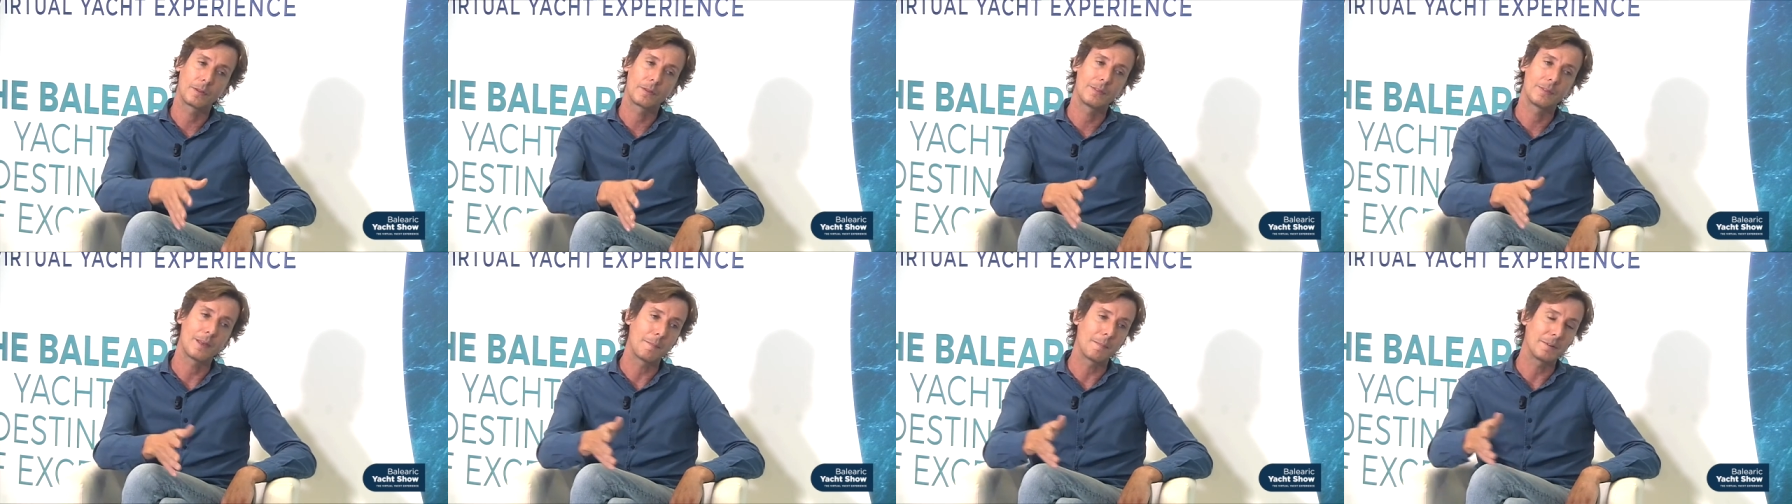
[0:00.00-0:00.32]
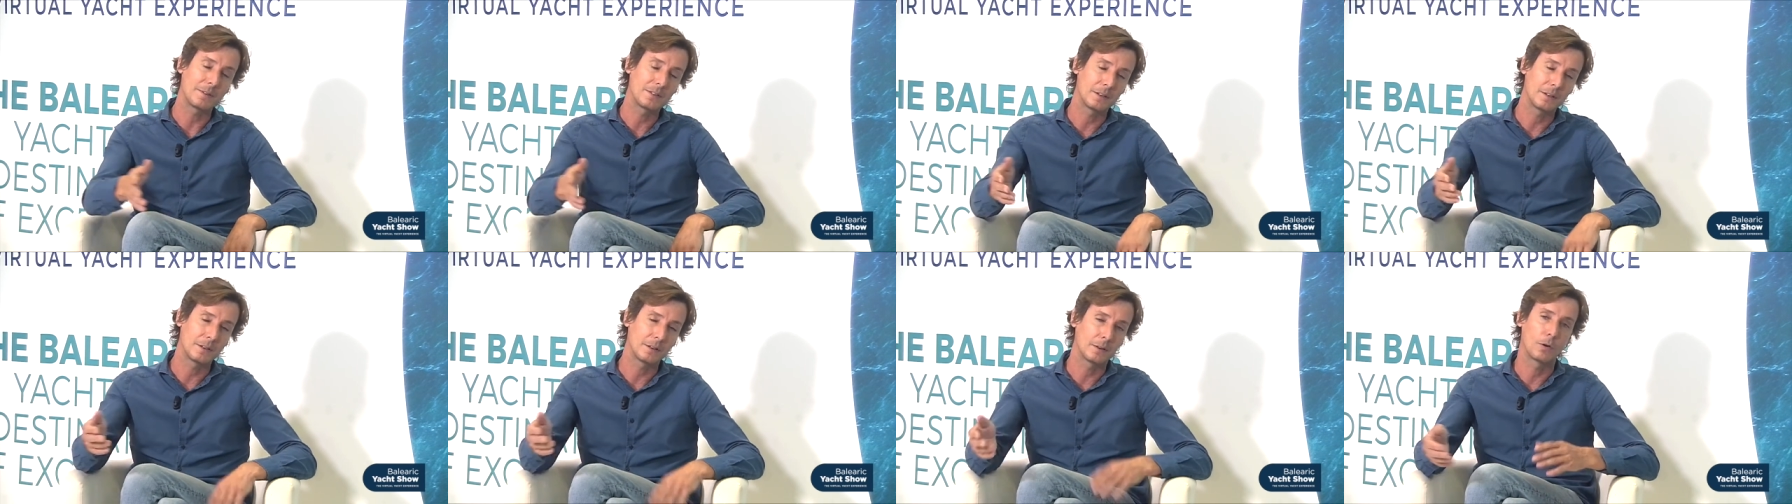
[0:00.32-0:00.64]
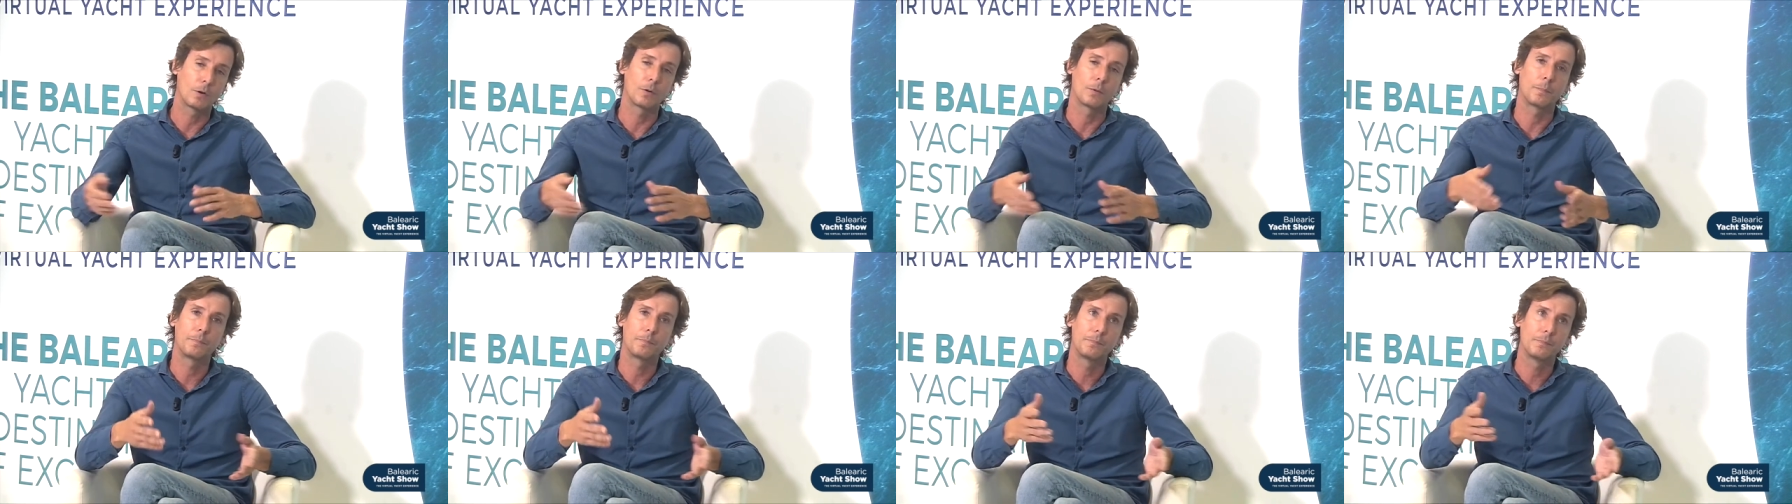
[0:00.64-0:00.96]
damaging
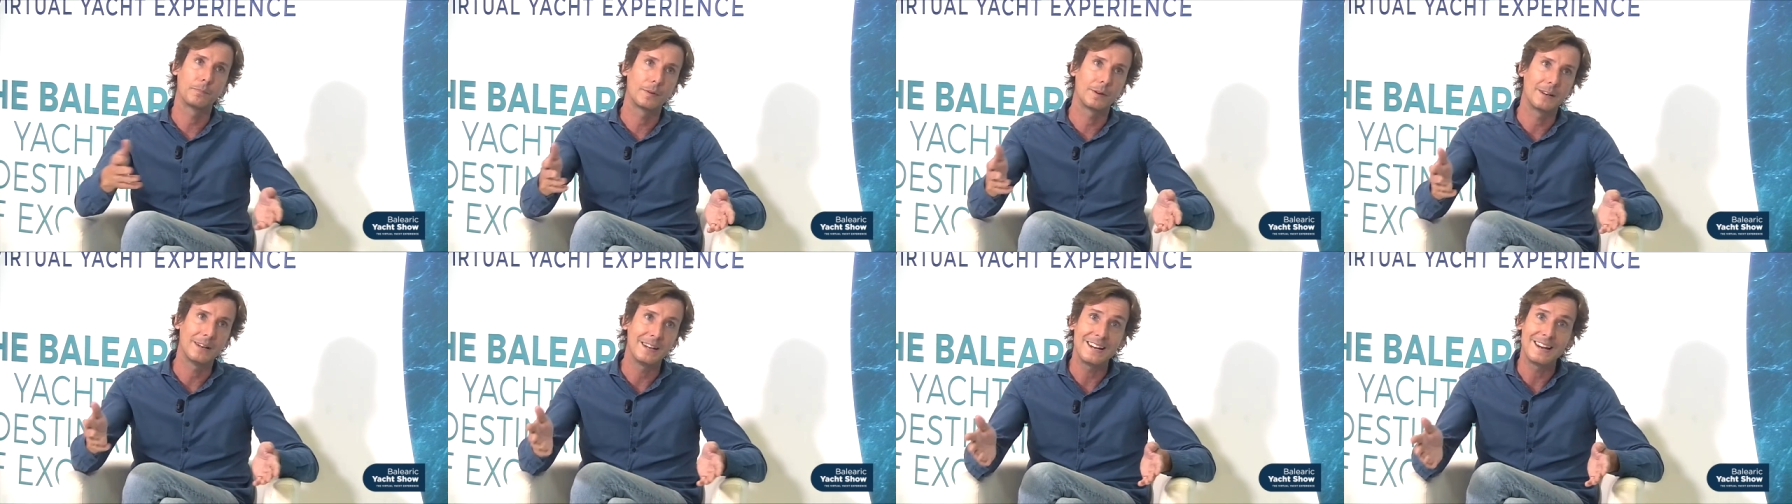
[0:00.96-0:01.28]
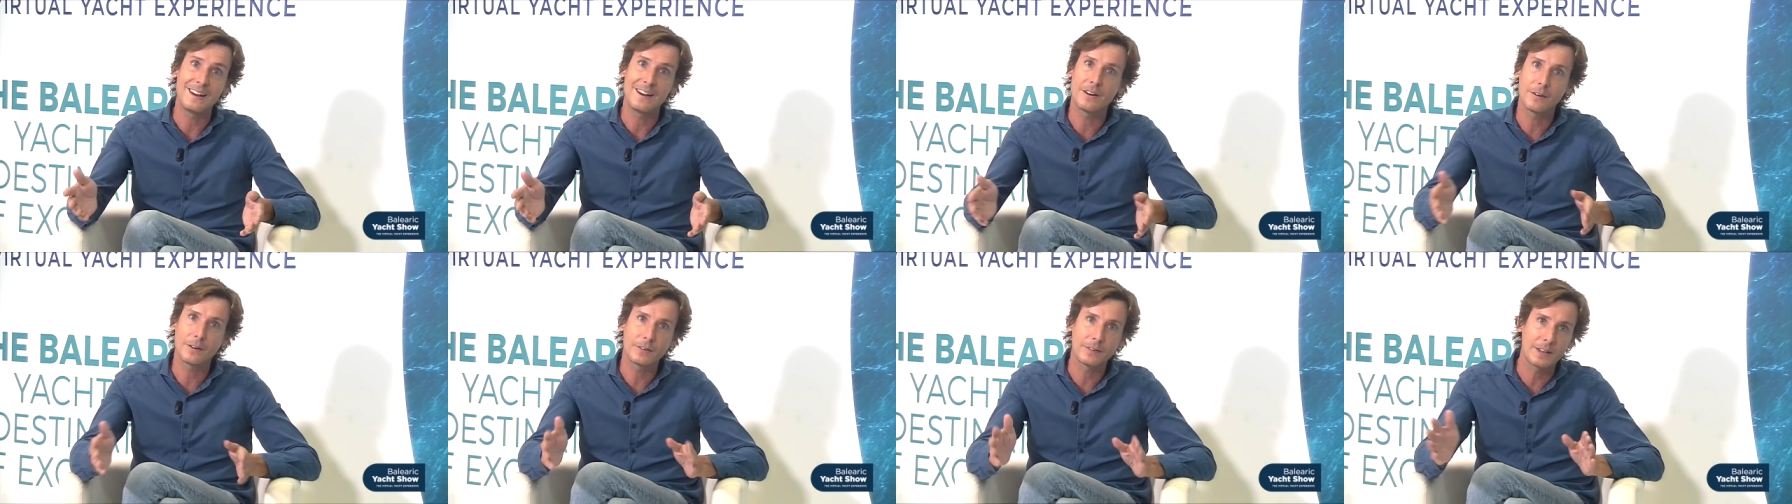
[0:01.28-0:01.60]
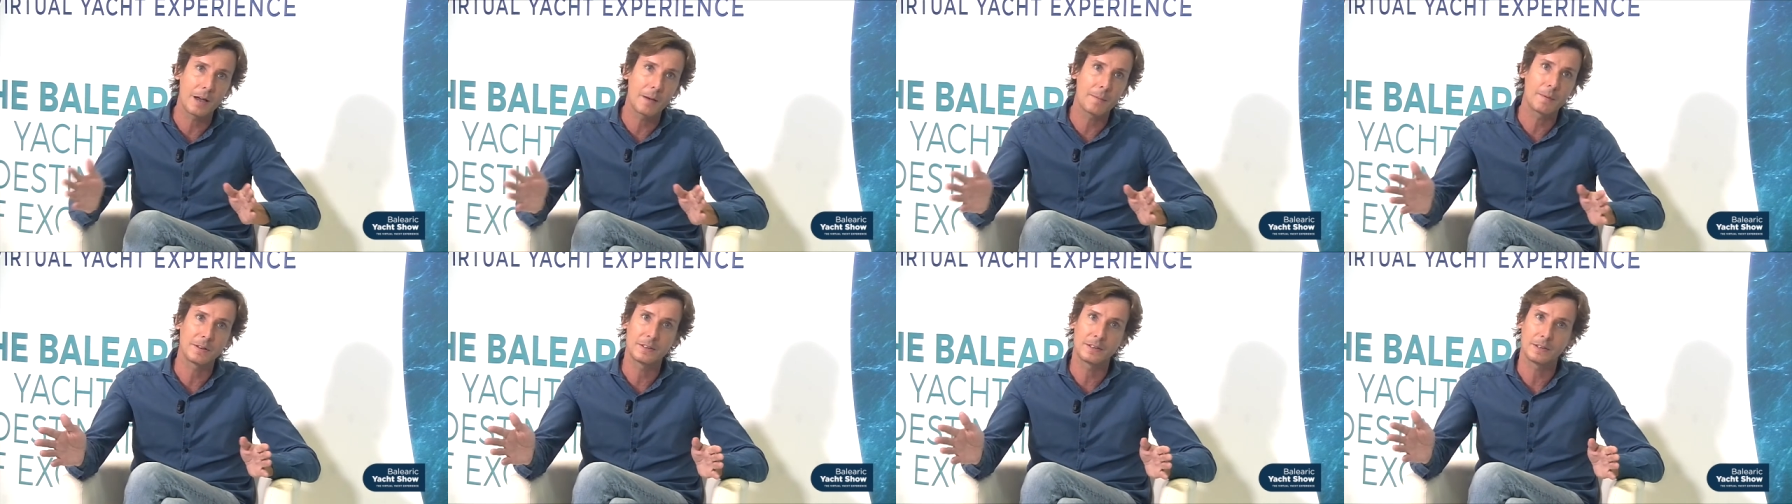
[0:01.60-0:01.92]
or near
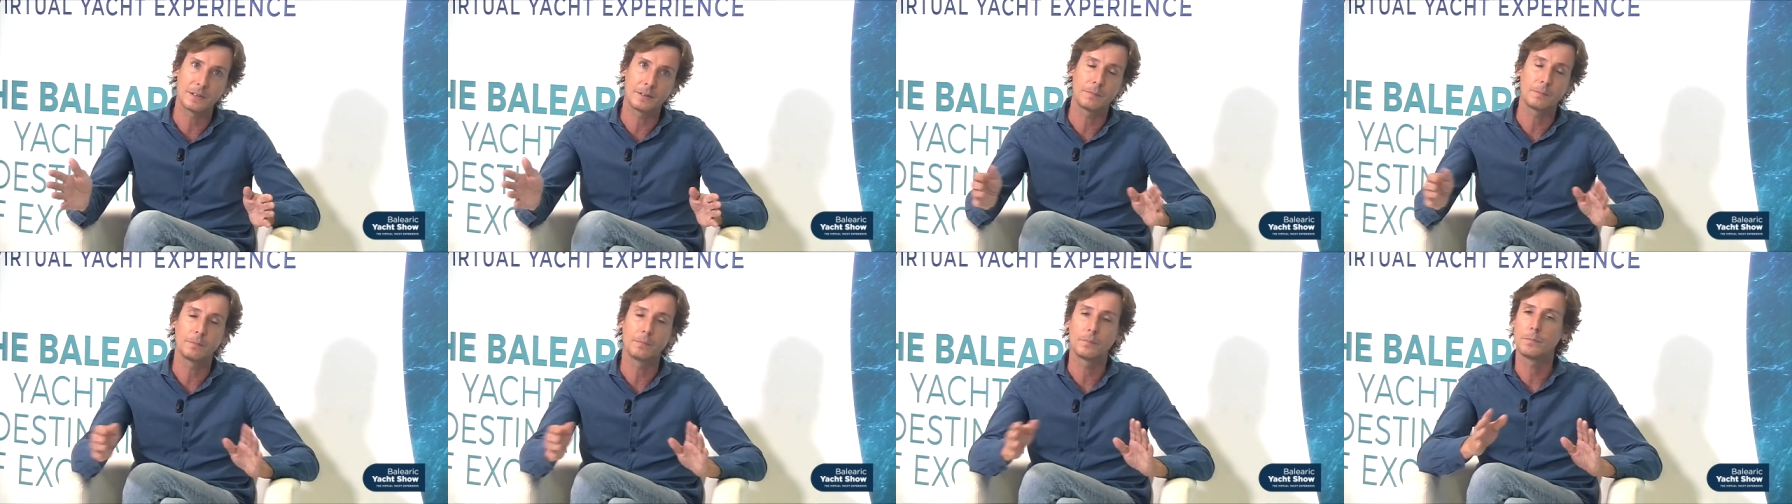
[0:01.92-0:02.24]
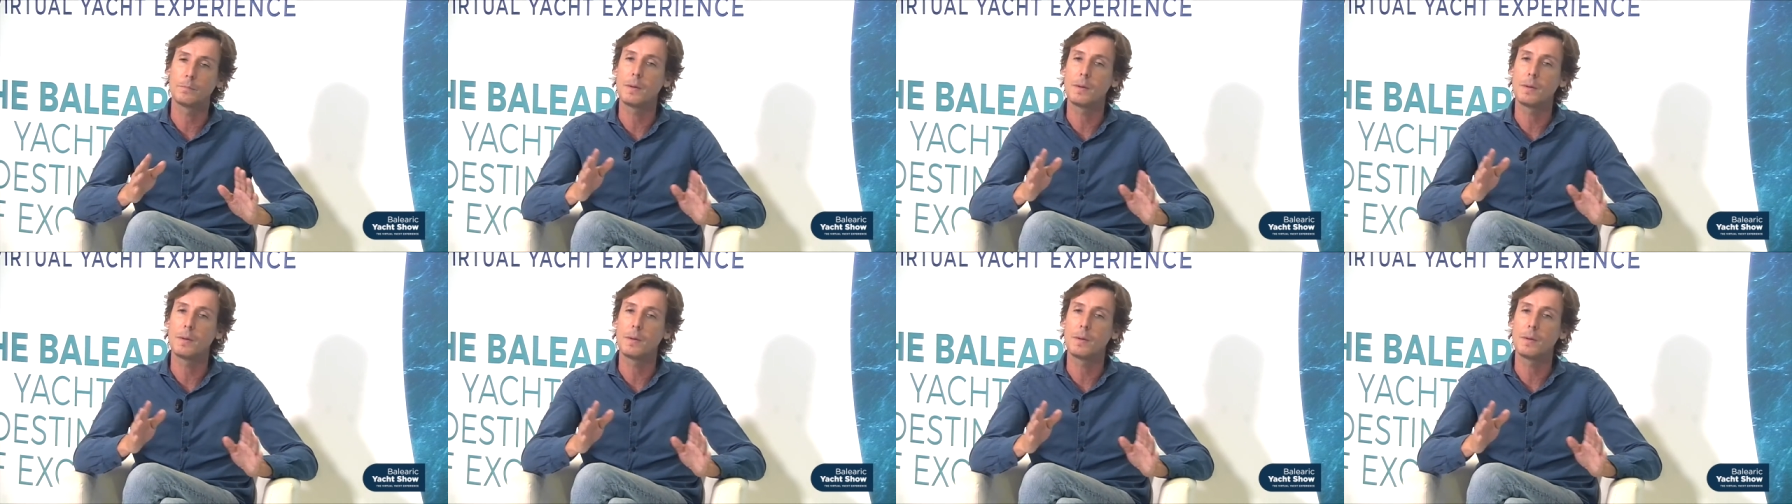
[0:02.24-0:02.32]
damaging.